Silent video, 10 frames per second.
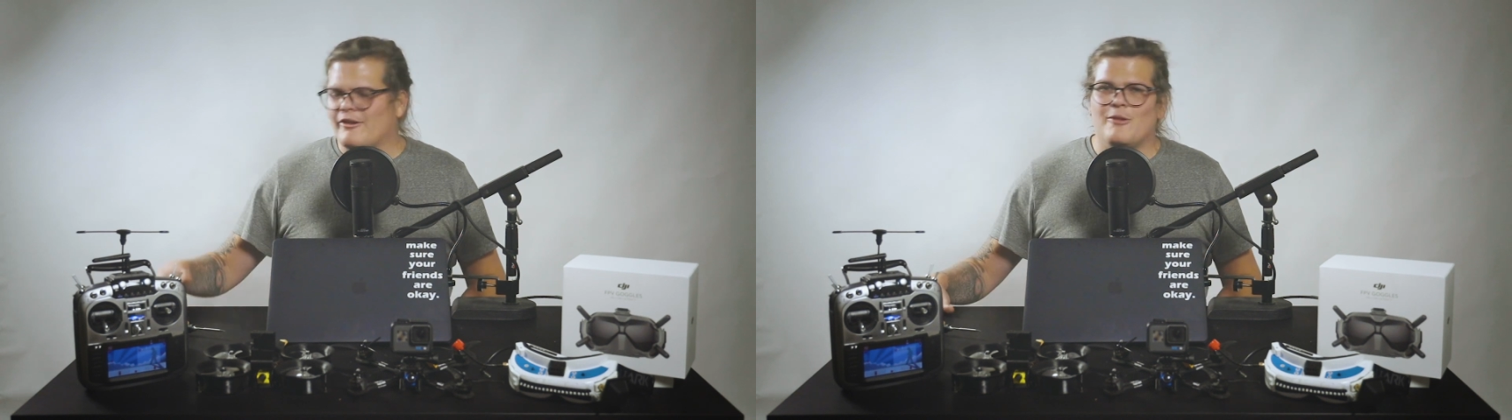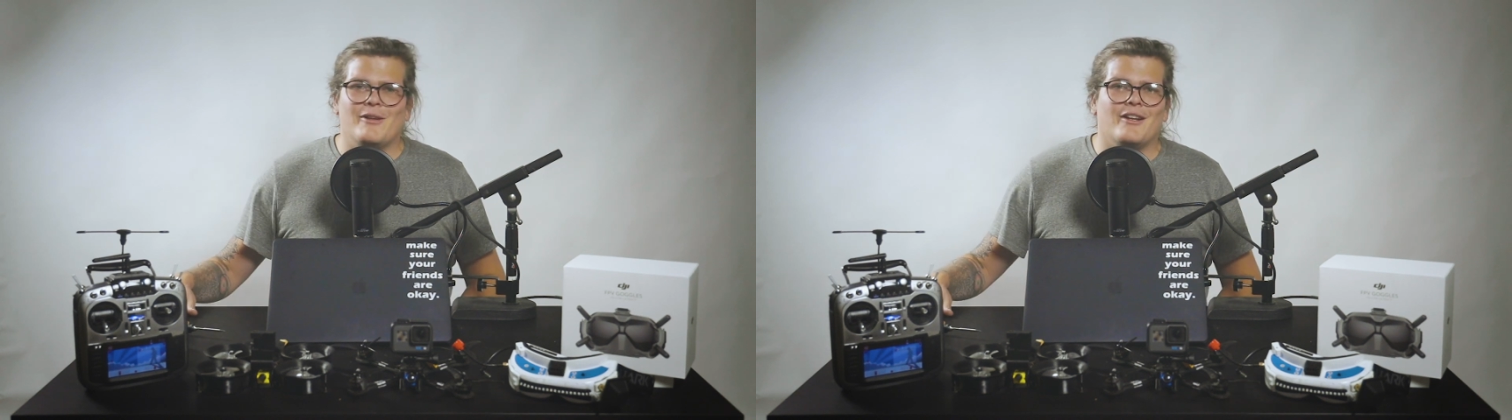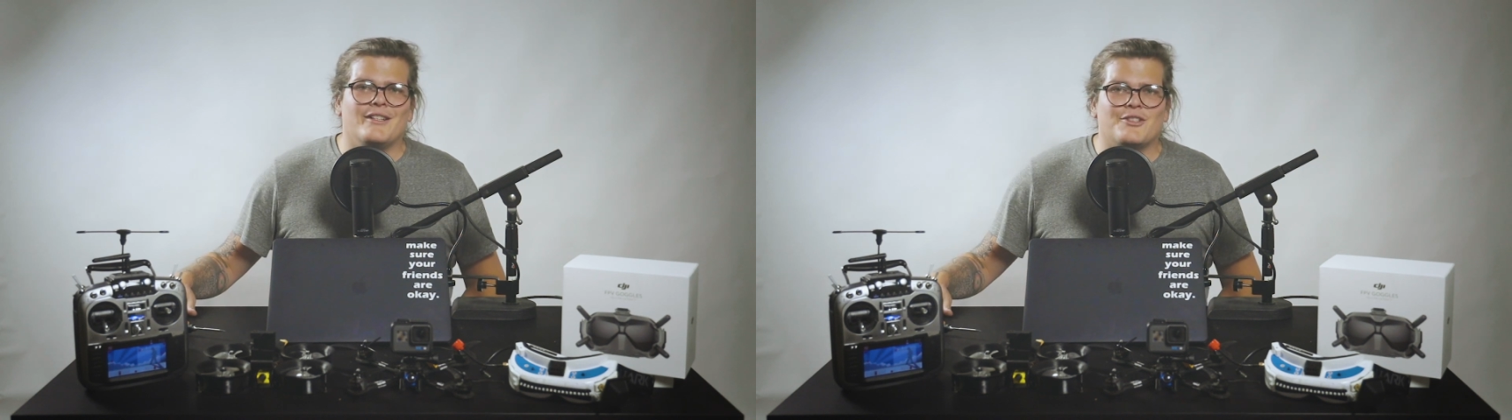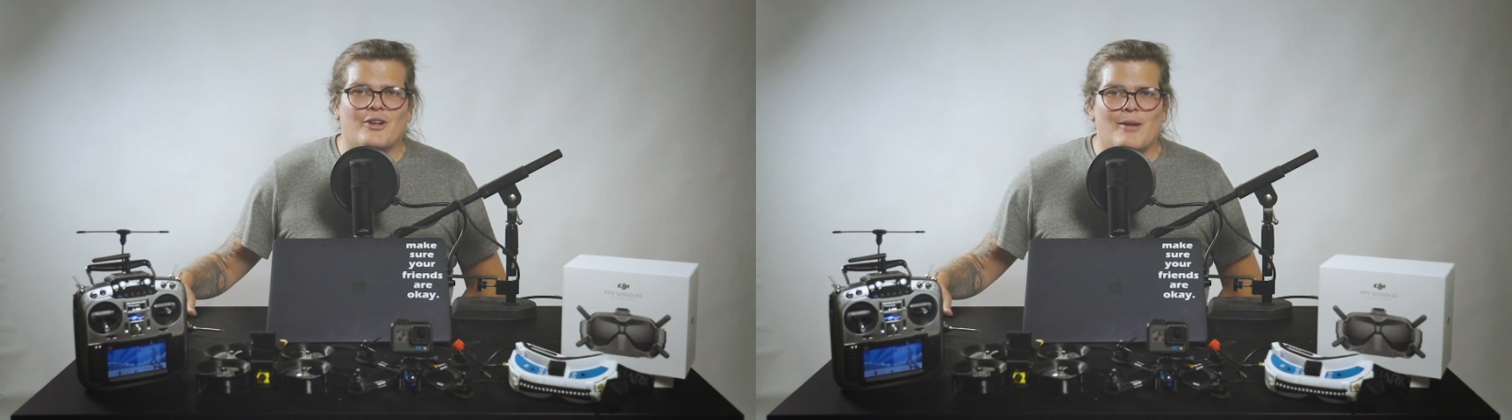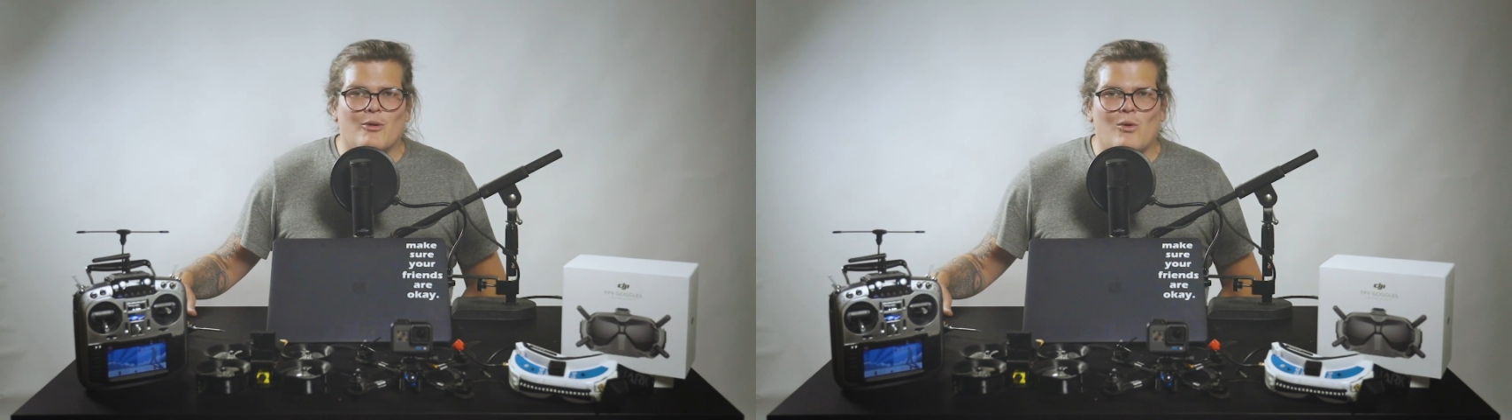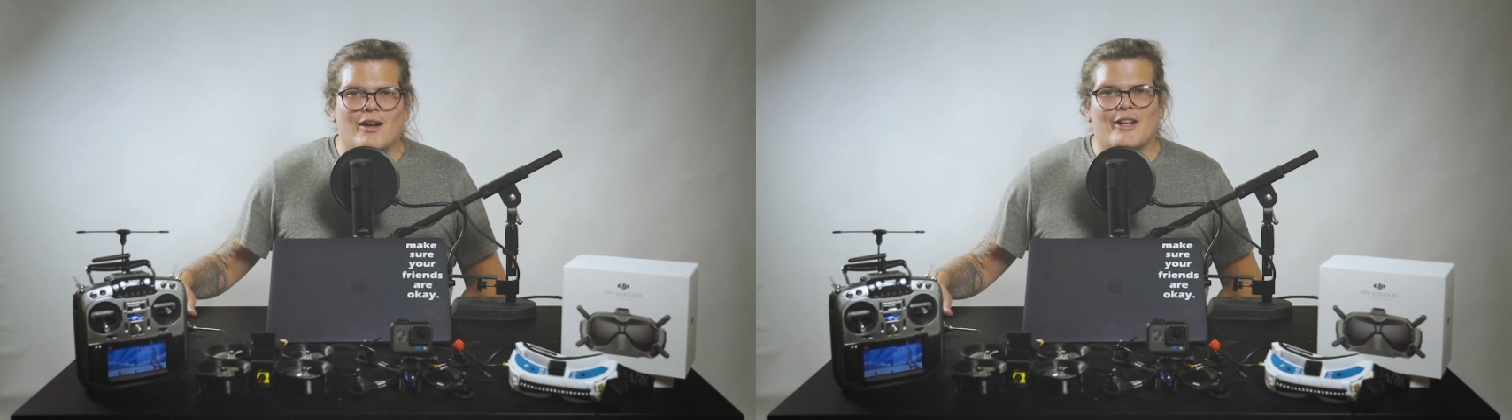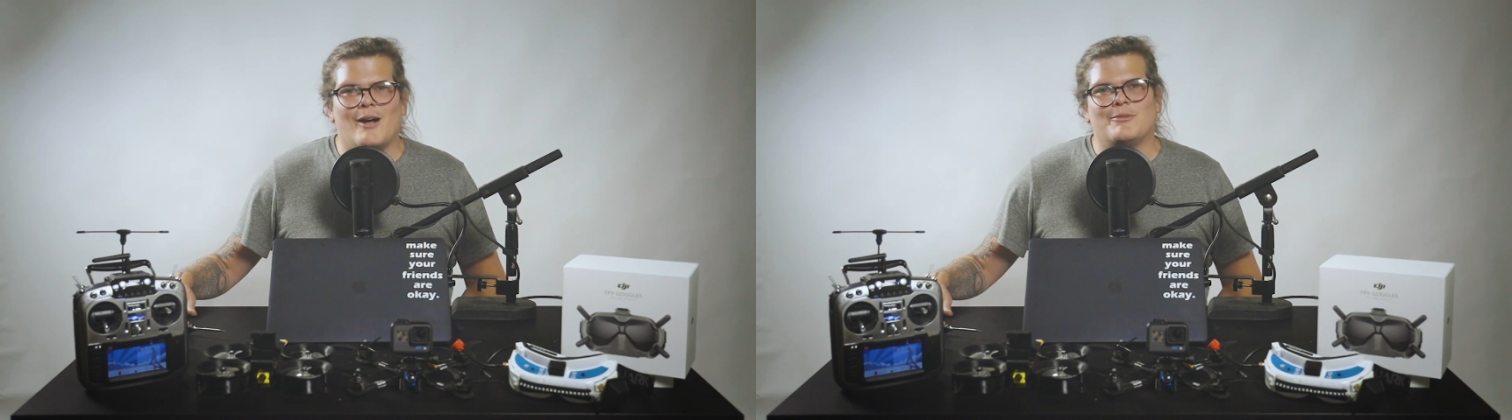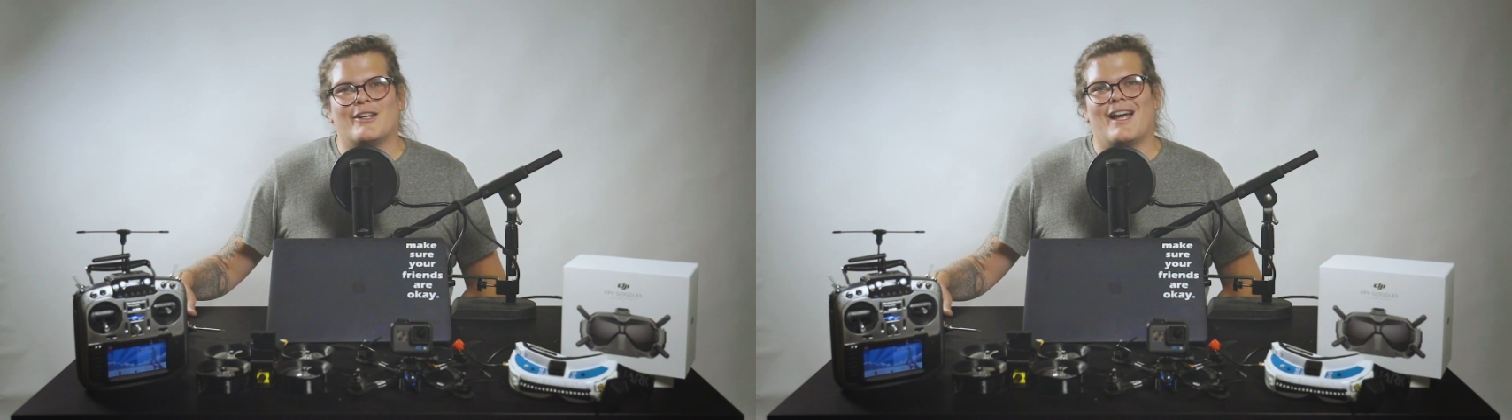Follow me on Instagram, a
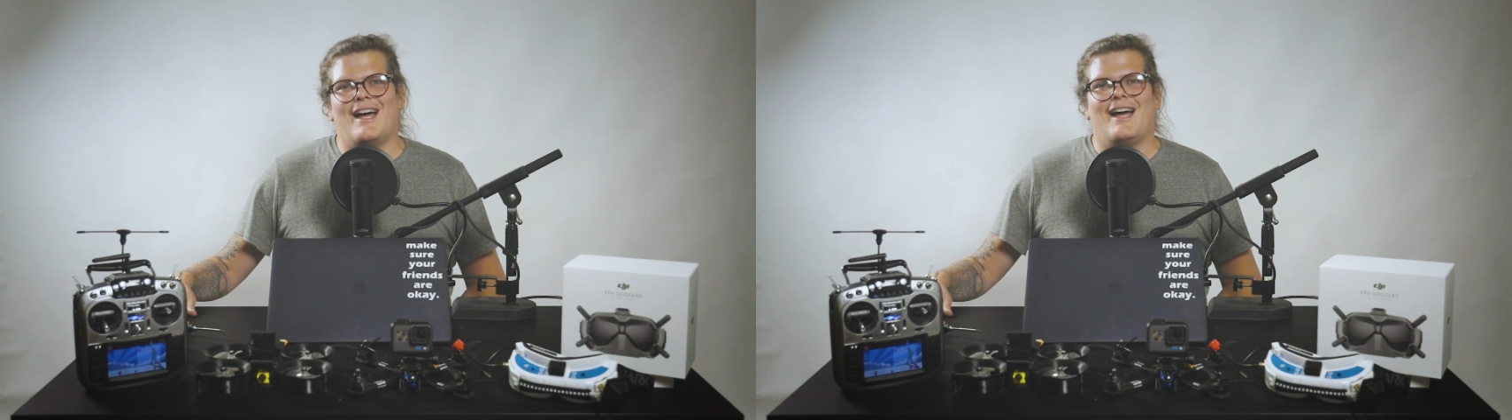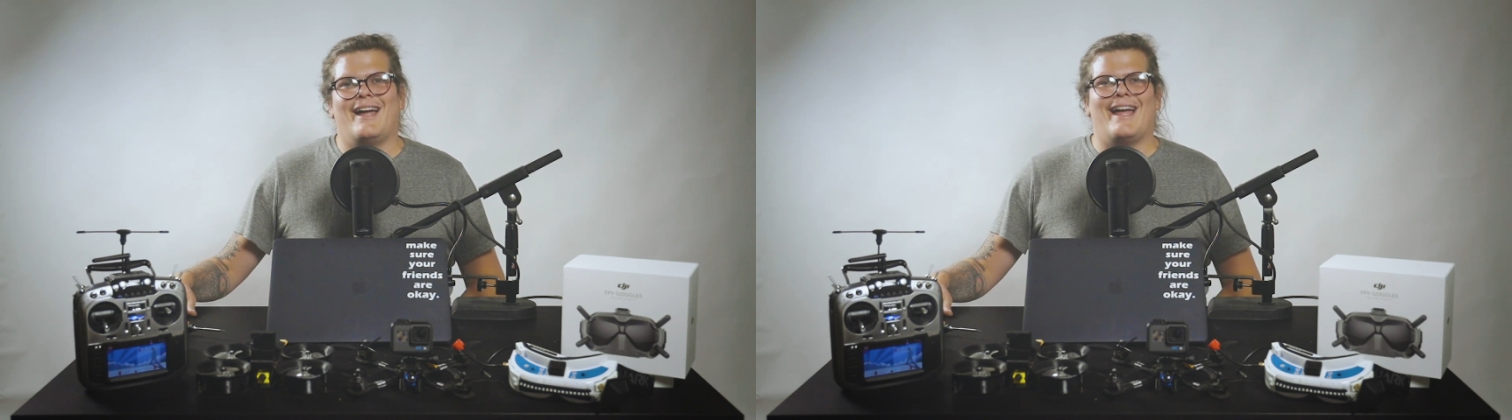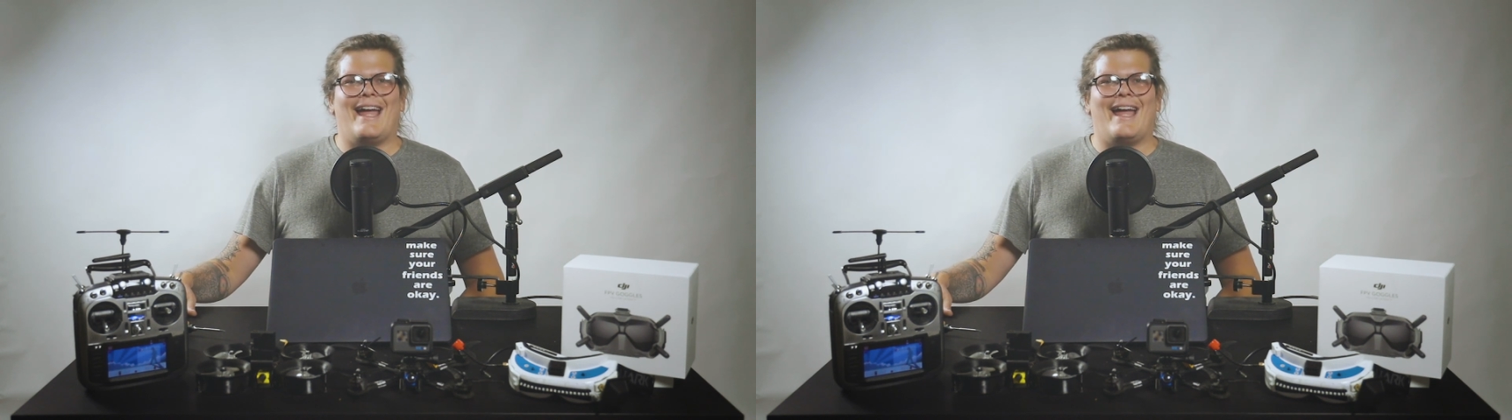quadcopter guy,